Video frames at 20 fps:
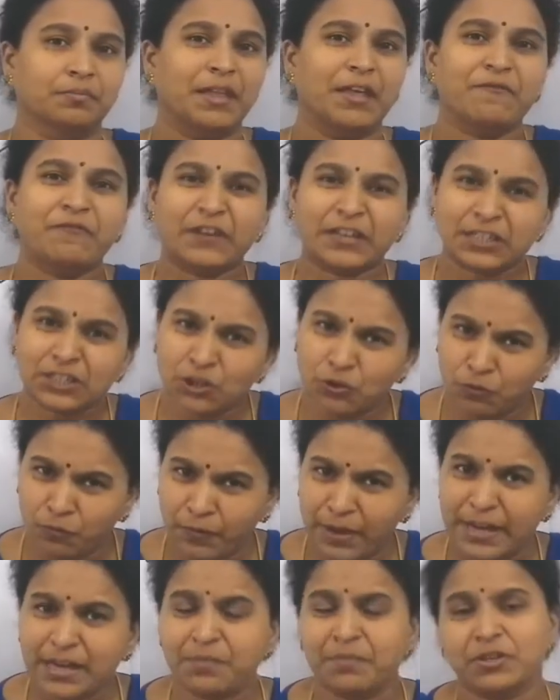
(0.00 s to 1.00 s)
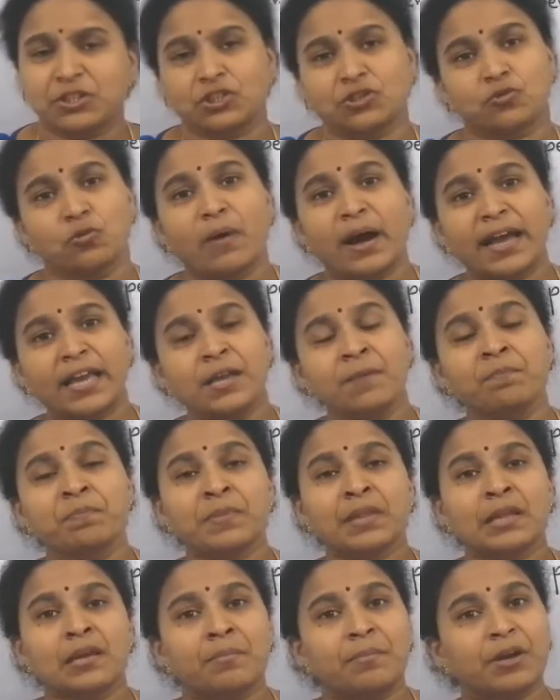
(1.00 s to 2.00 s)
effective very much. Why?
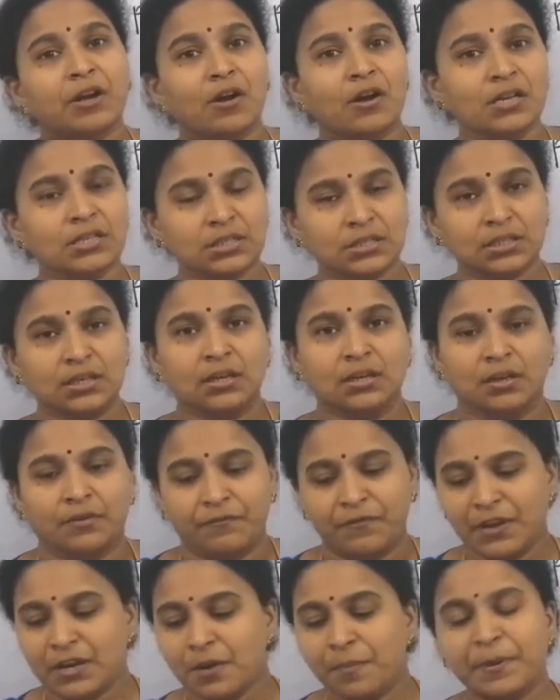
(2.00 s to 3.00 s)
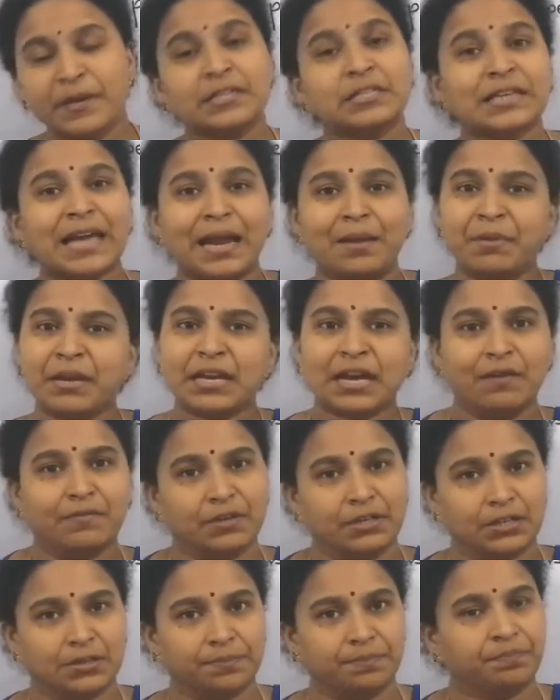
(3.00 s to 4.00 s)
Because fingerprints can be
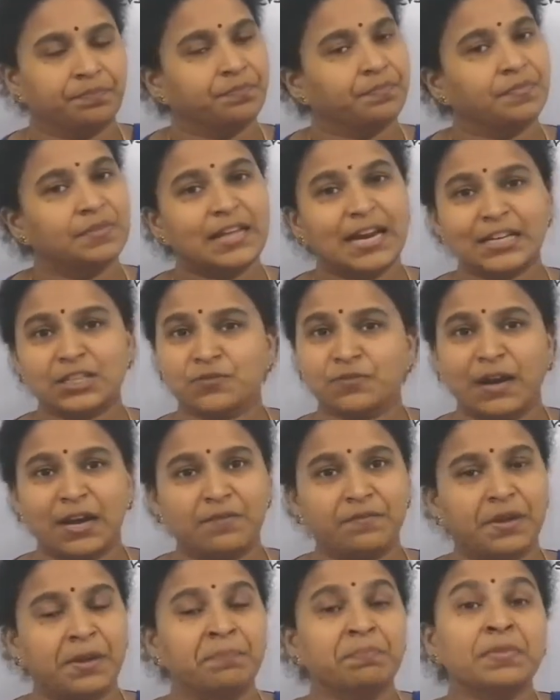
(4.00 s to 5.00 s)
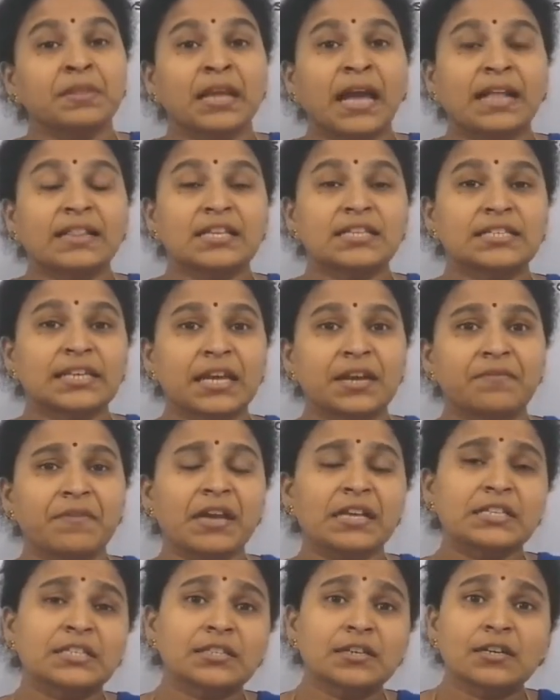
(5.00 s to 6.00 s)
covered. That's one way. And the second
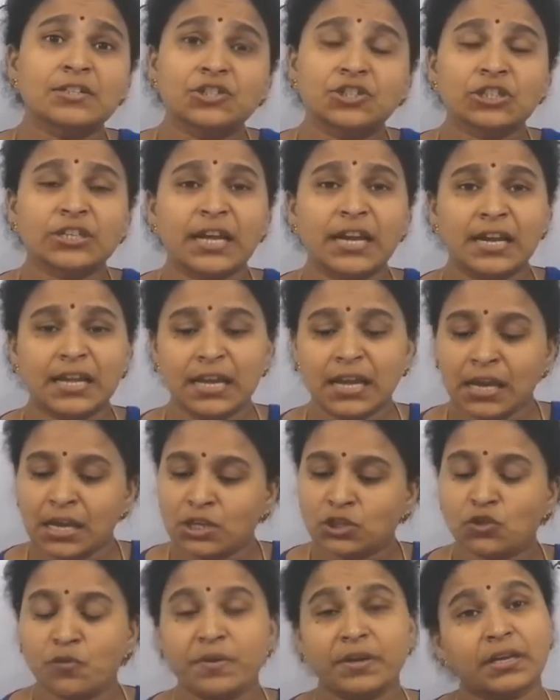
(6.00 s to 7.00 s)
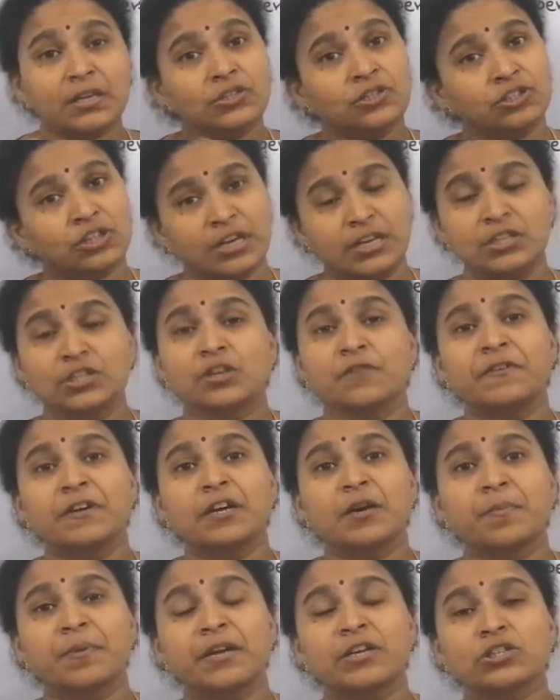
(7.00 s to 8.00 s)
way is surgically, so we can change the
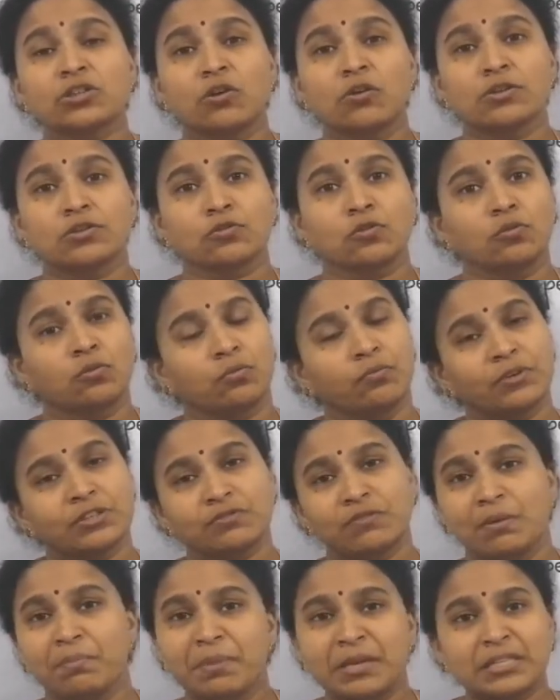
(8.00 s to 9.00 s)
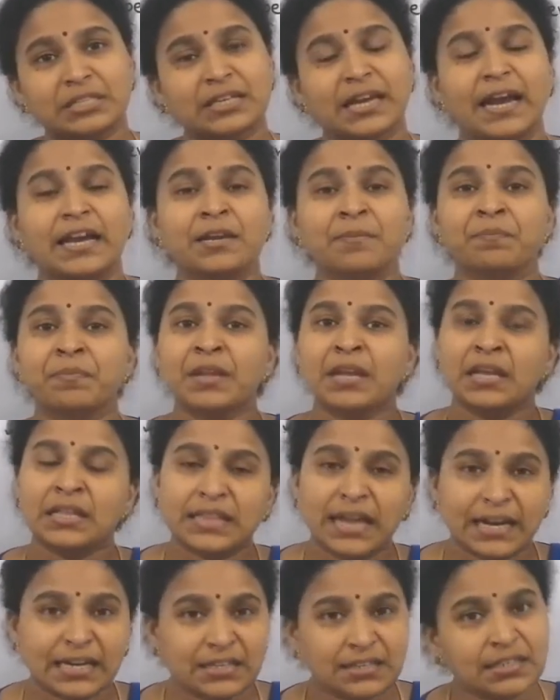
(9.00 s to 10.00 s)
fingerprints also, which will misguide.
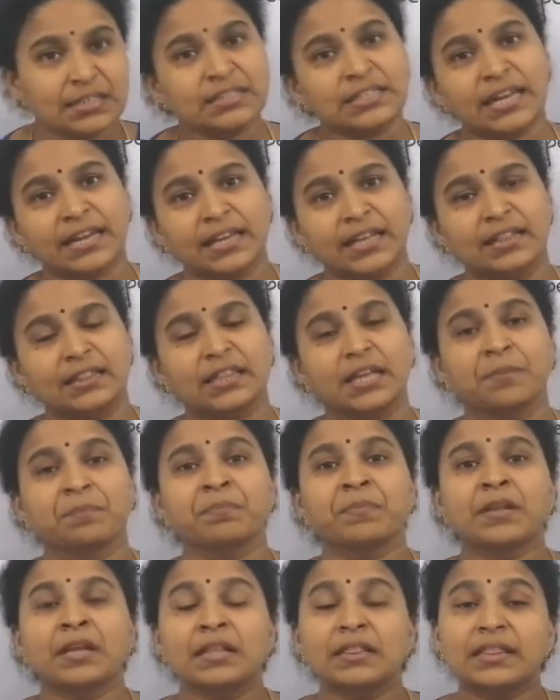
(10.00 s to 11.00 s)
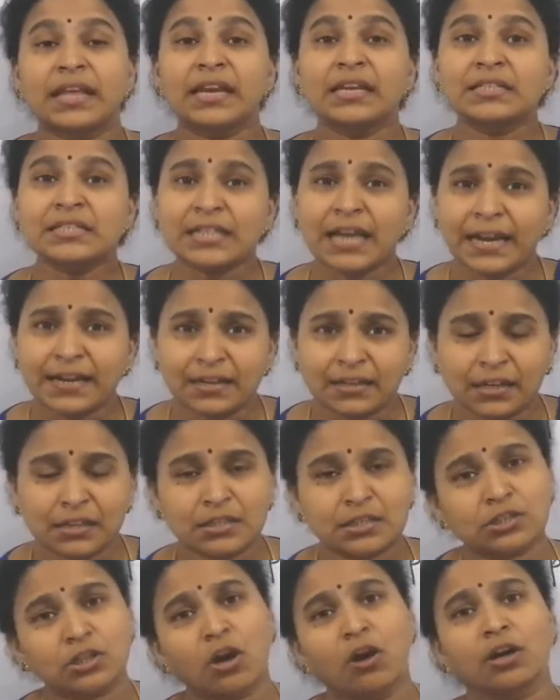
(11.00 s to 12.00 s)
That is the second thing. Then
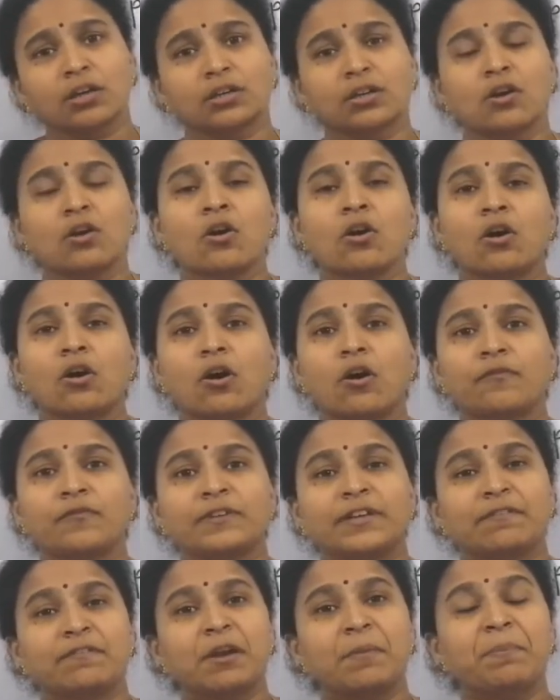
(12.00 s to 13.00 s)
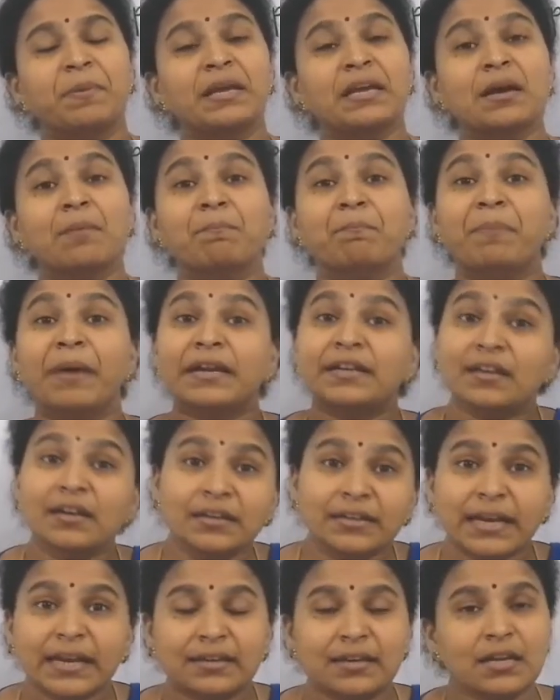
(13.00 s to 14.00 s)
scientists thought of developing a better
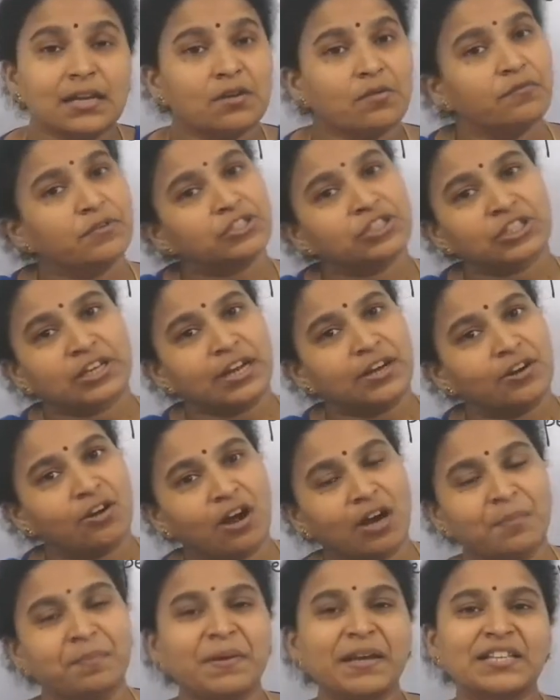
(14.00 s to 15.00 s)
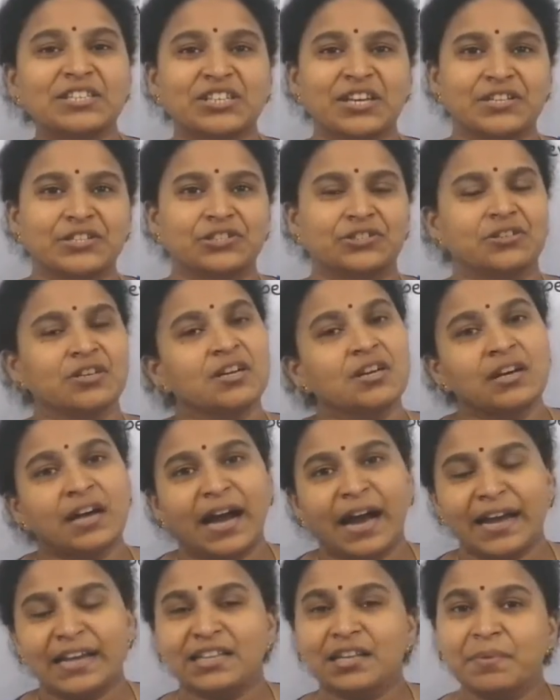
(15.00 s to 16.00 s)
technique which cannot be changed
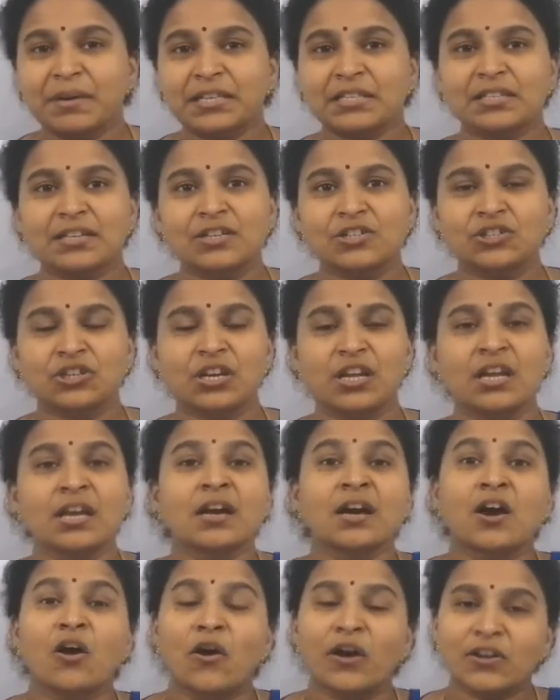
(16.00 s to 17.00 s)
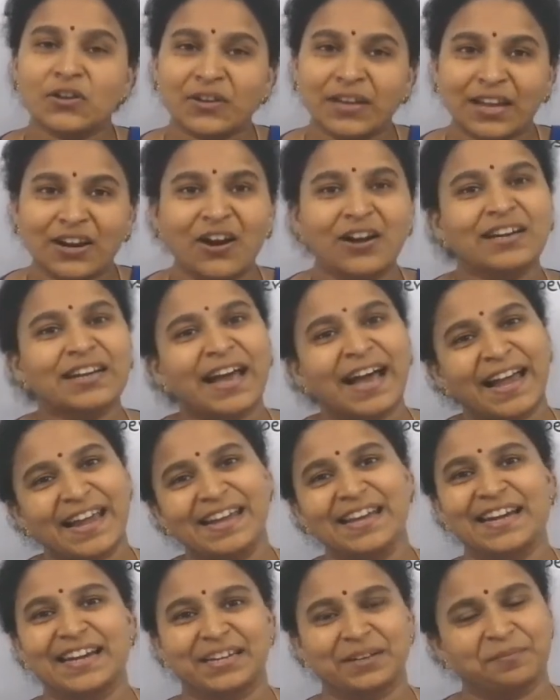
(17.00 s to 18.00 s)
either by surgery or you cannot
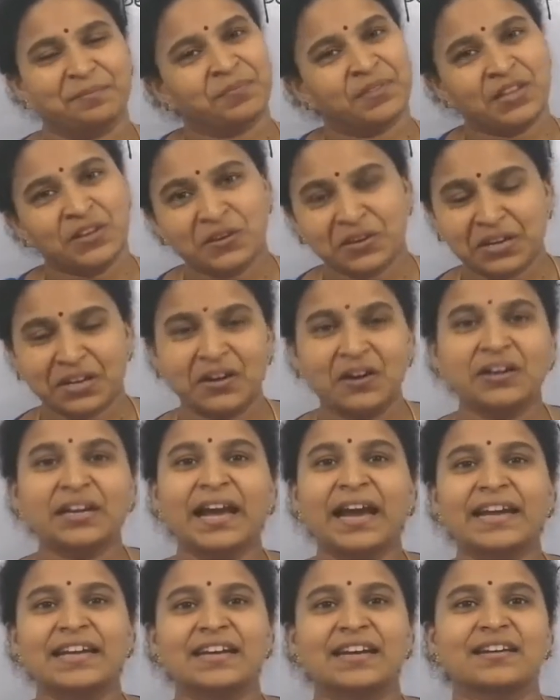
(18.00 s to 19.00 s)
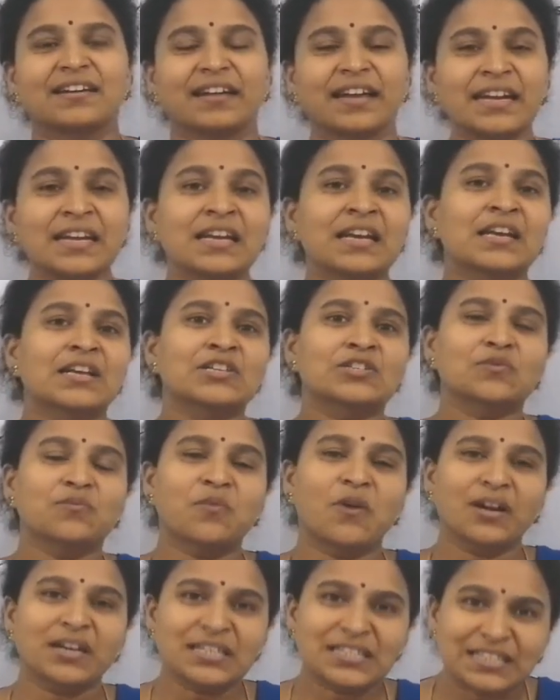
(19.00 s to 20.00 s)
hide it. You cannot hide it, right? So,
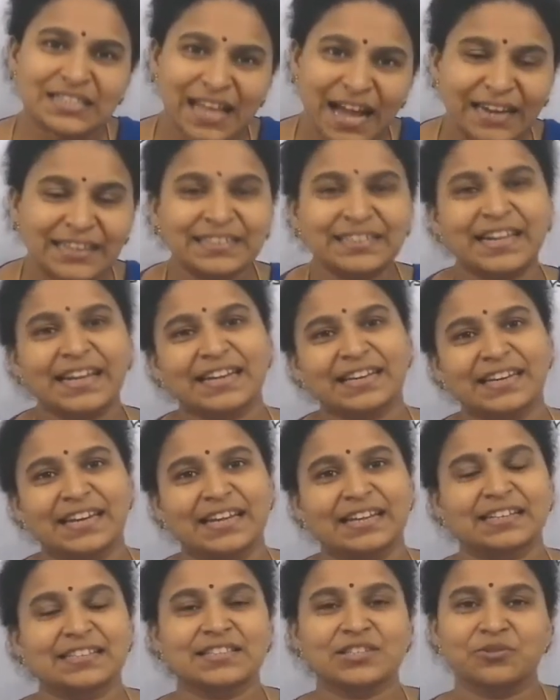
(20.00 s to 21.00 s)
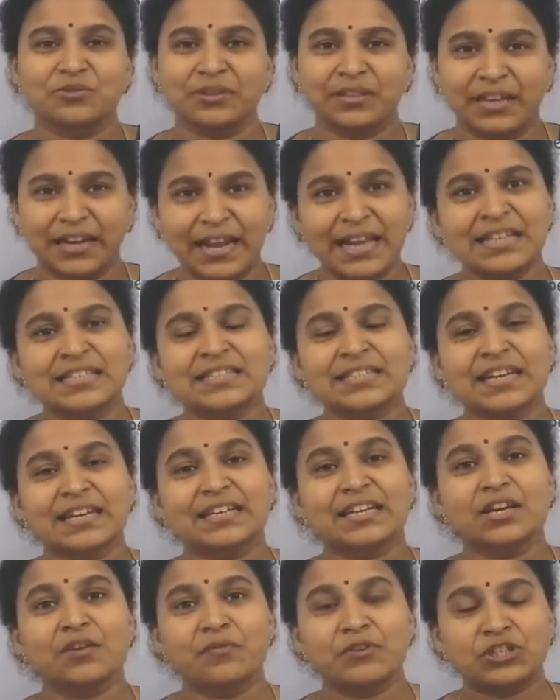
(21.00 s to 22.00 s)
what is that technique? So, the next
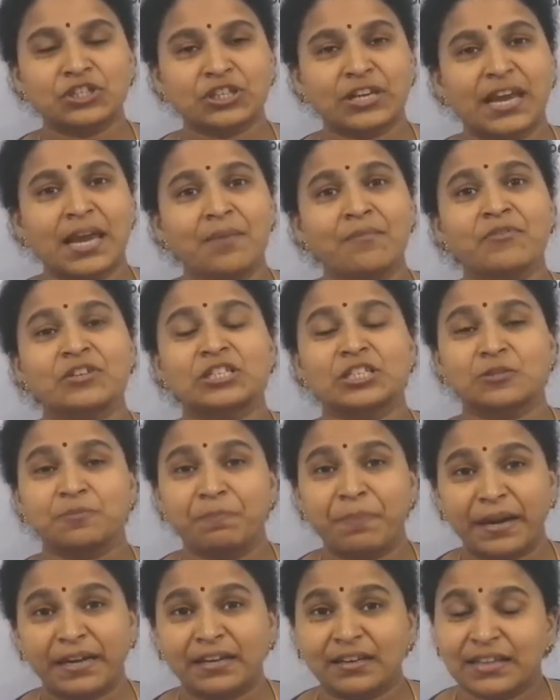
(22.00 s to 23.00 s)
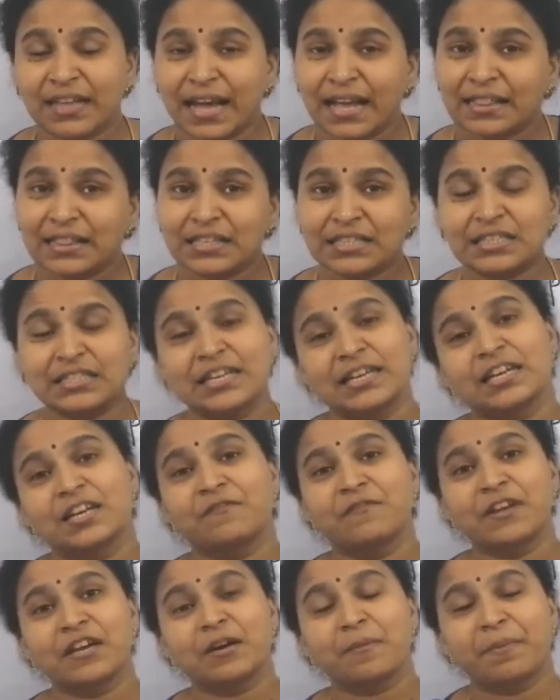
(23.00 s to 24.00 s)
technique which came, which is better than this DNA
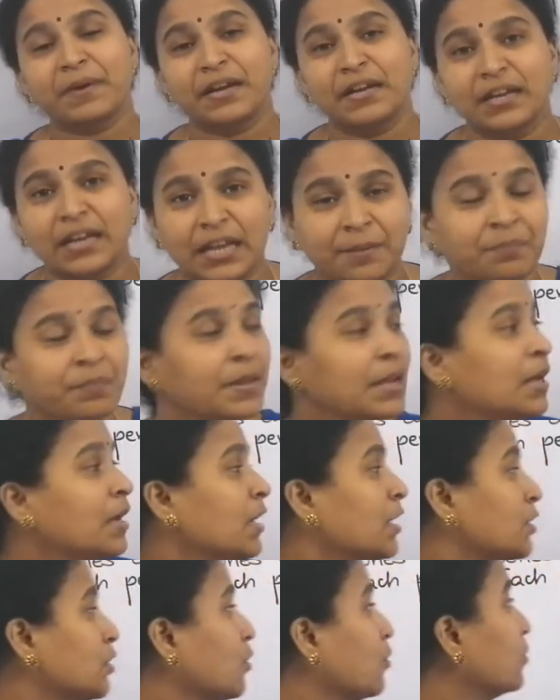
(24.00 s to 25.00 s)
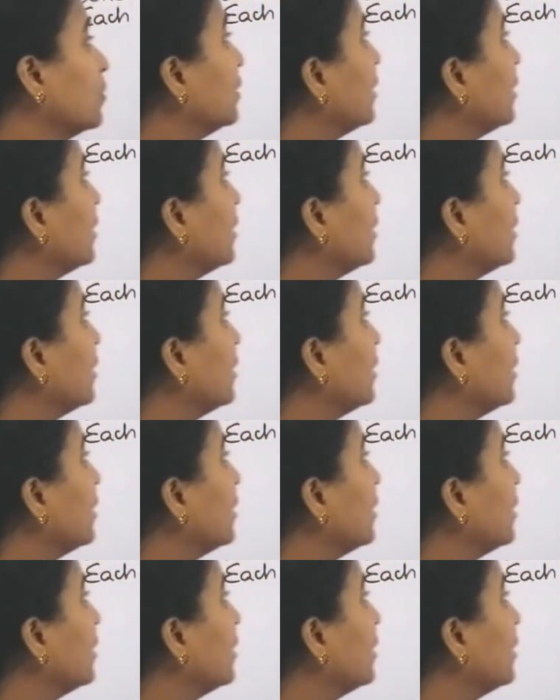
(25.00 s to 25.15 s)
fingerprinting. So,